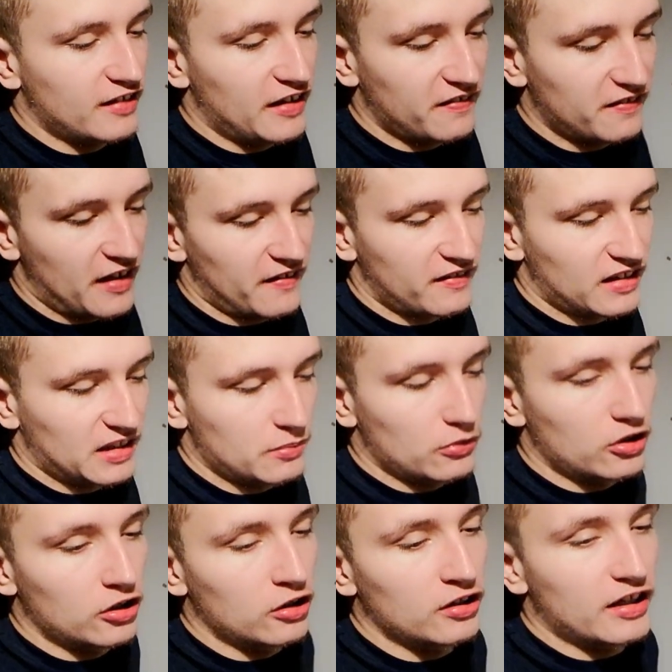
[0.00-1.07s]
this desk
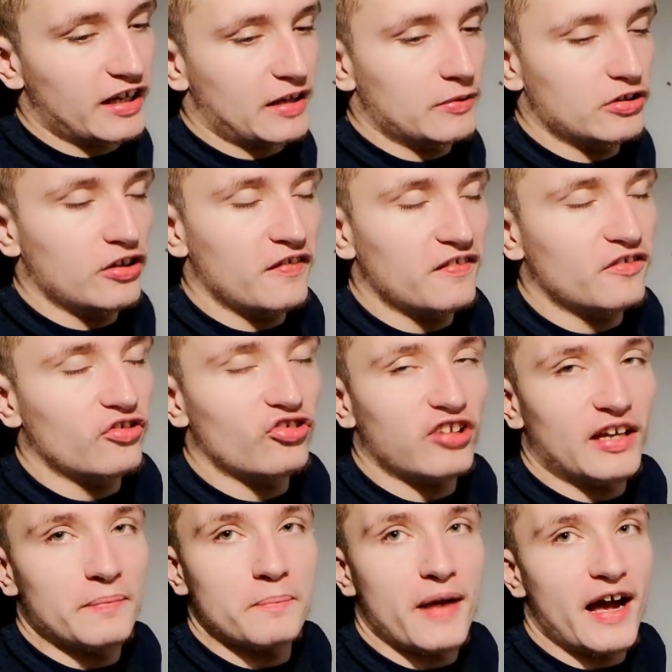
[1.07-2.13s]
anymore, like I use just
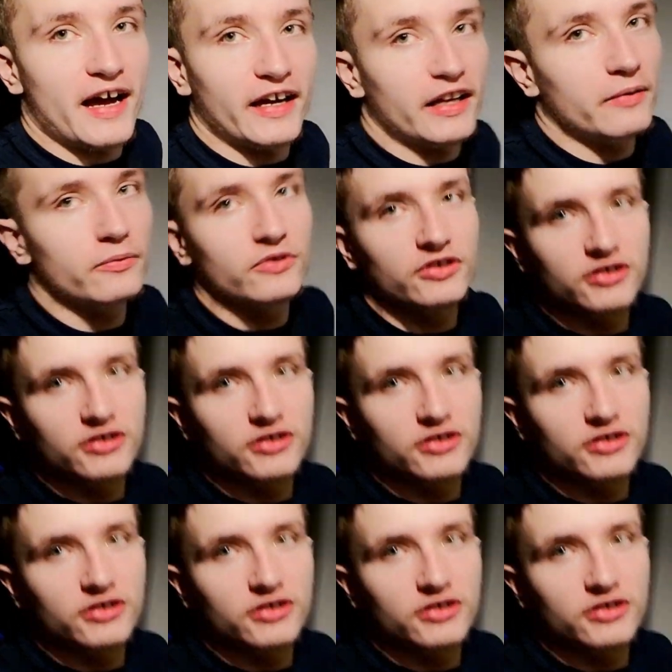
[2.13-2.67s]
like my